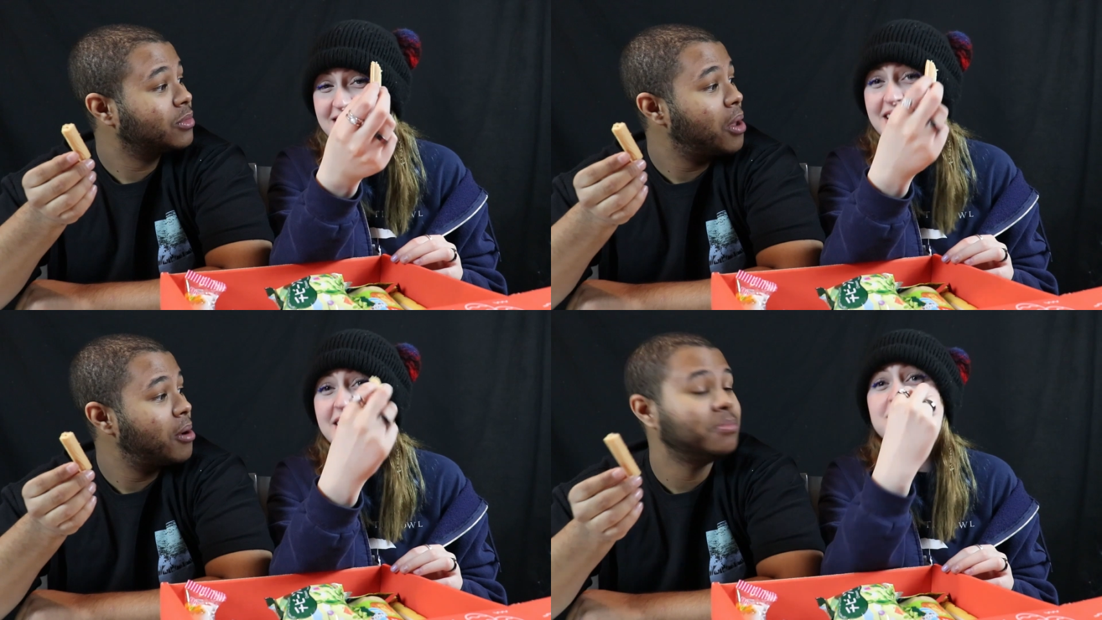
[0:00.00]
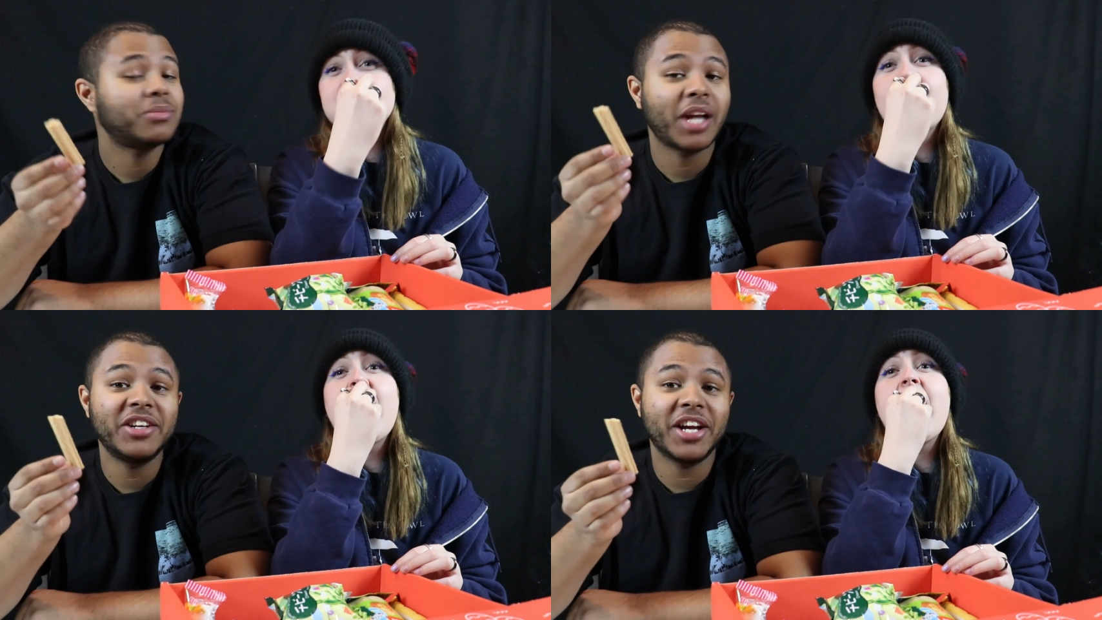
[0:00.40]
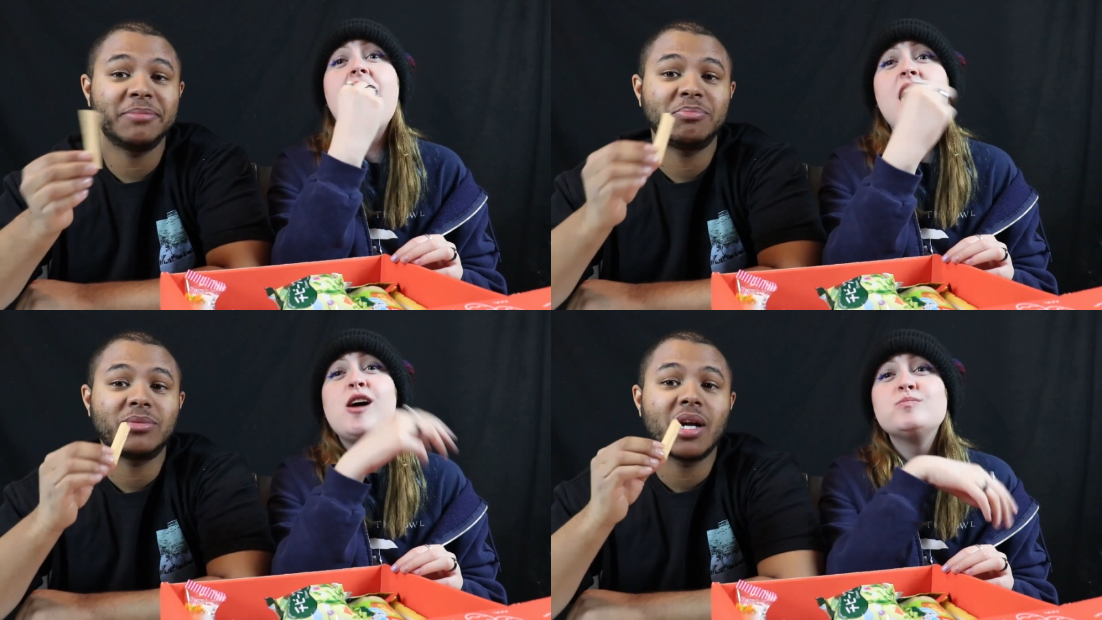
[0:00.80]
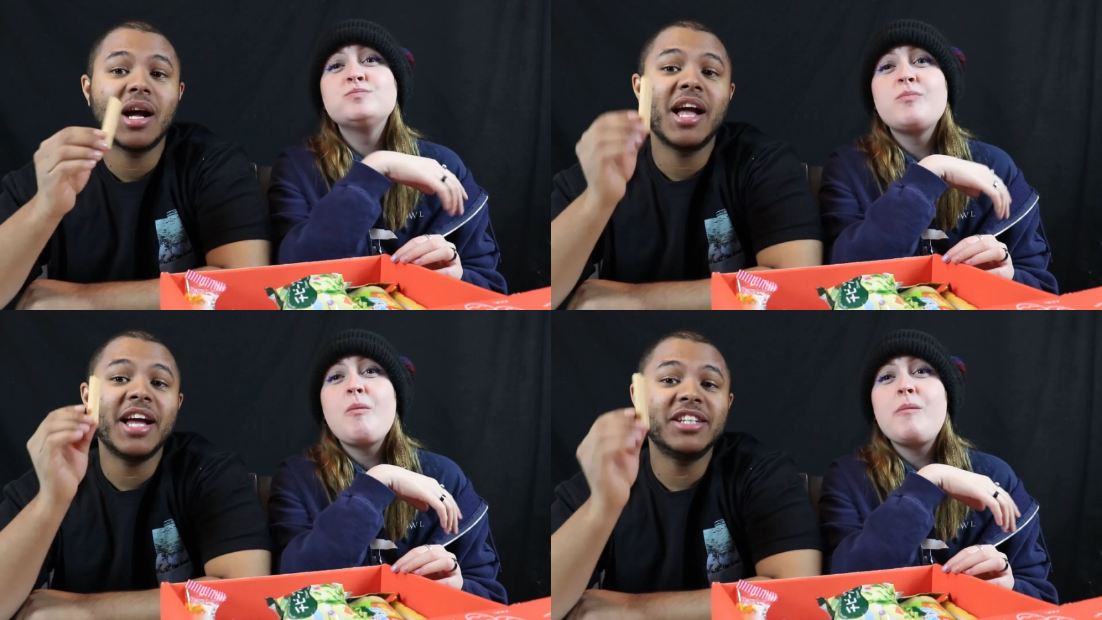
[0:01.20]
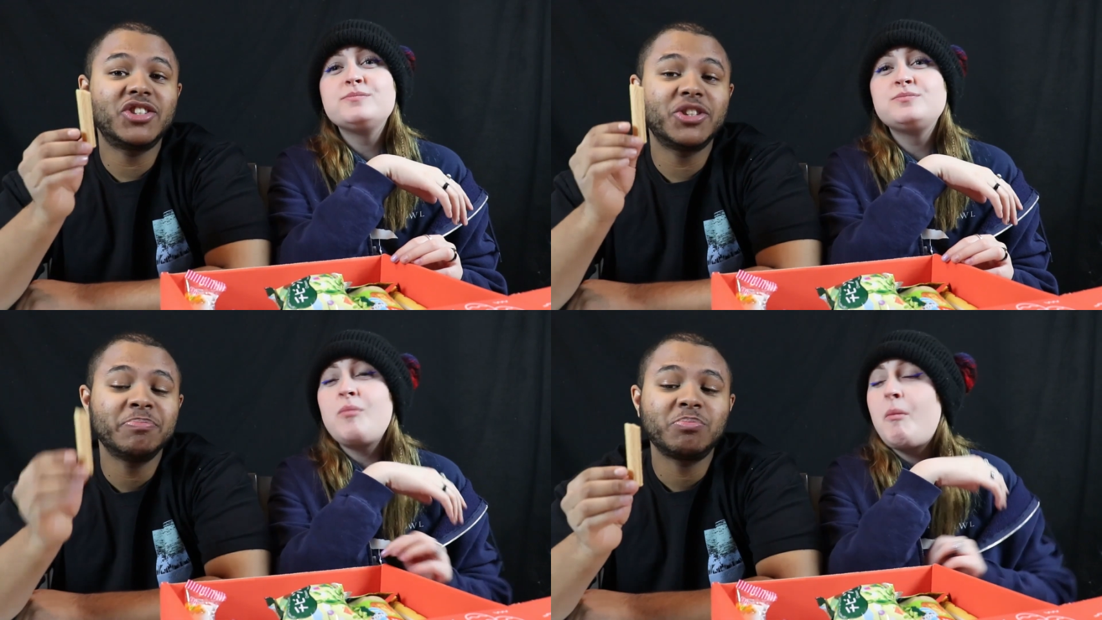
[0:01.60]
Speaker 1: dig. I dig it.
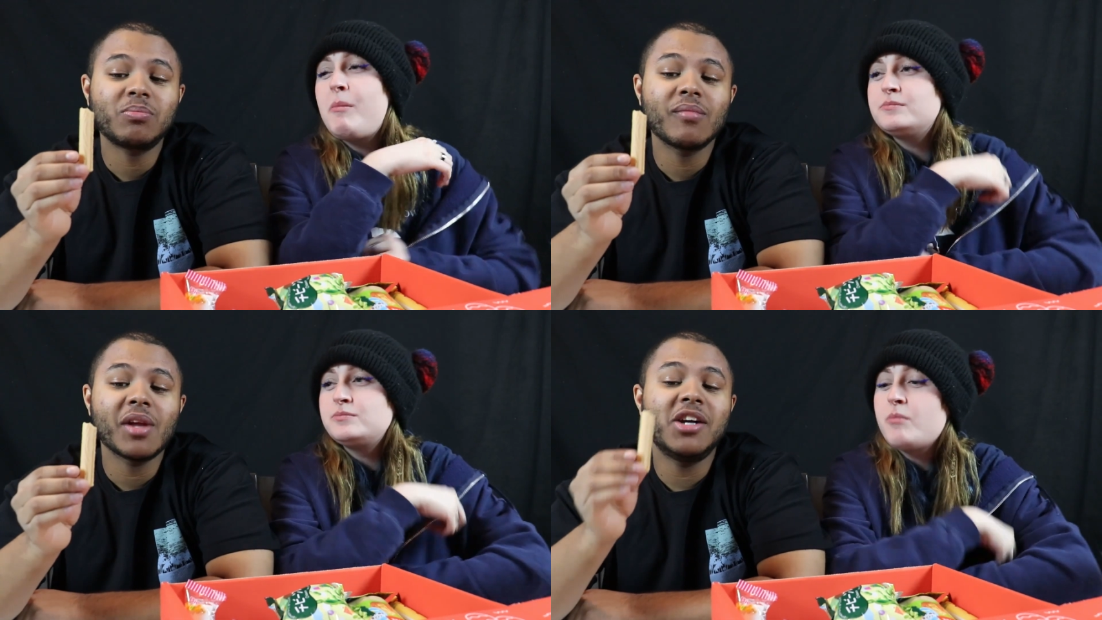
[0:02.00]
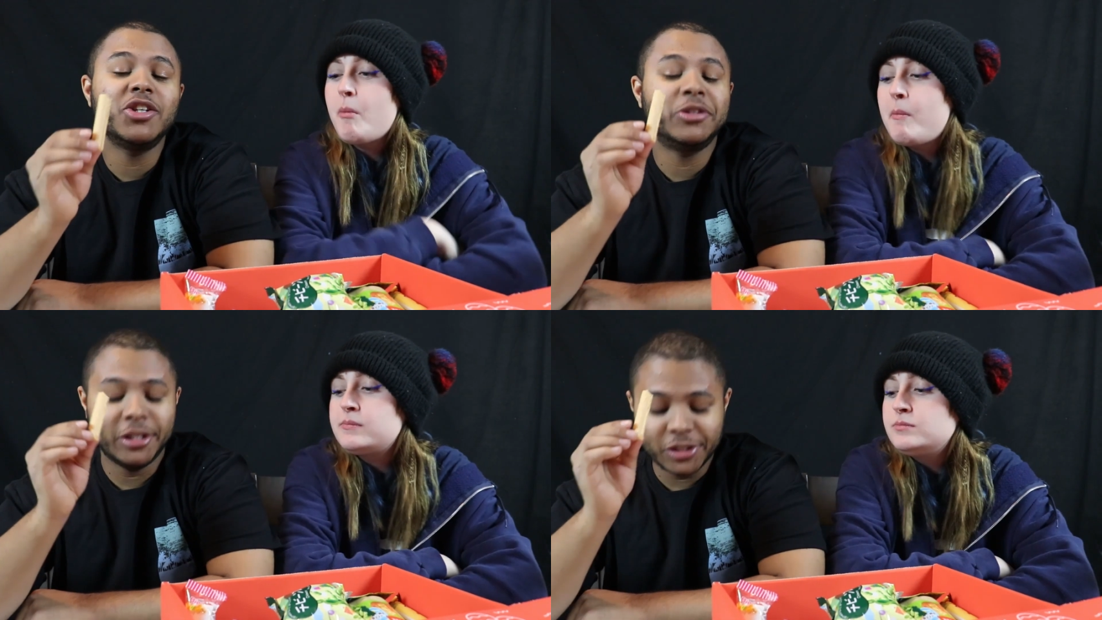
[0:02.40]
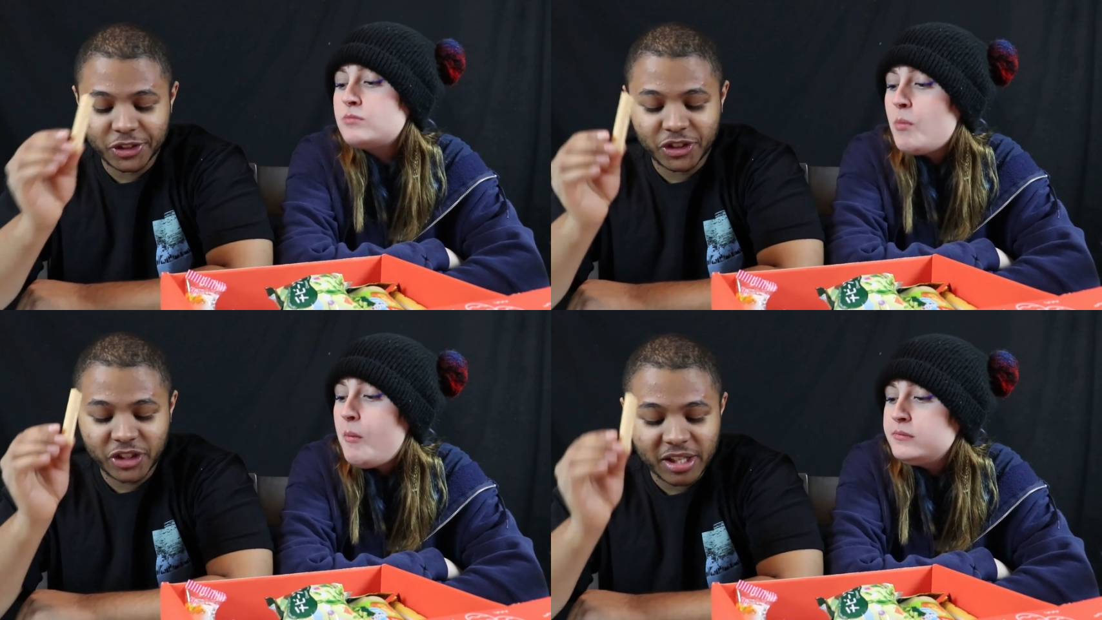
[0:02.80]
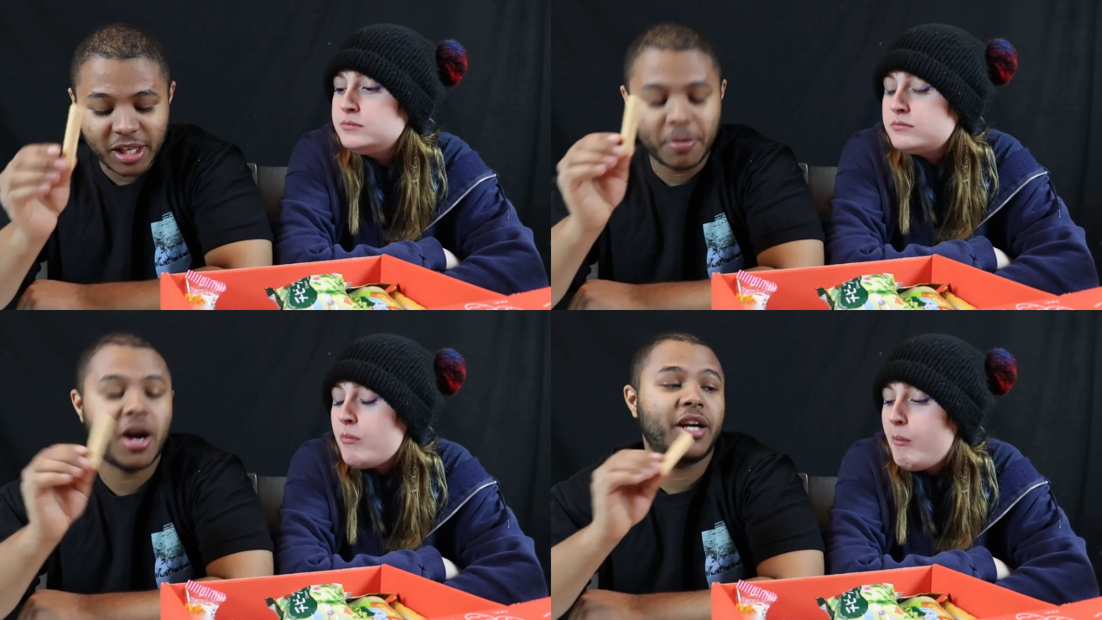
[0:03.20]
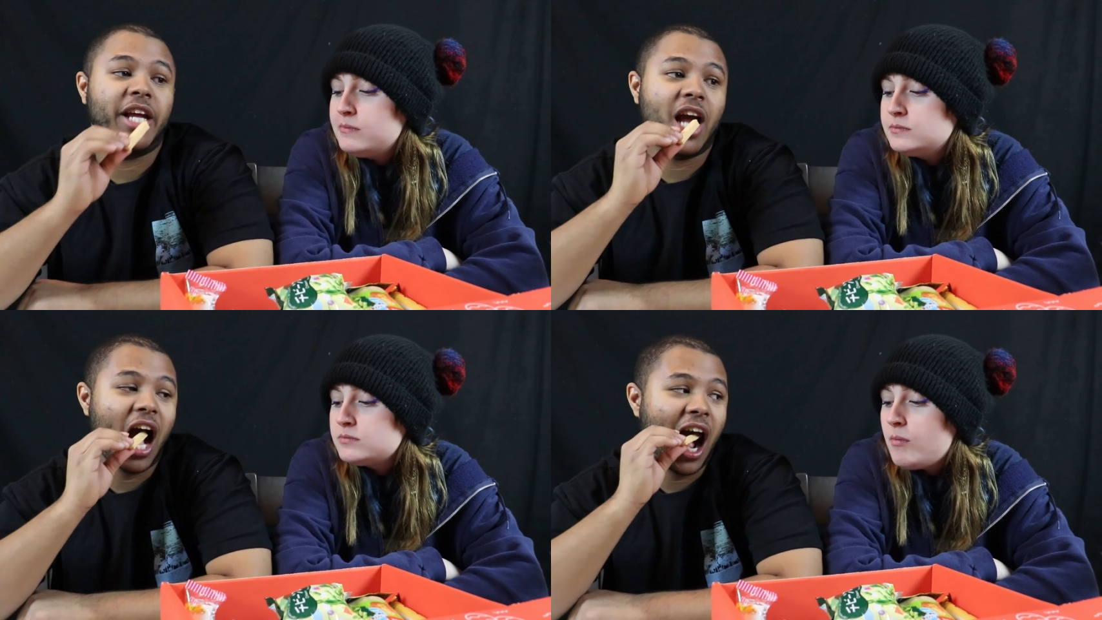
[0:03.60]
It's it, it tastes like Pocky.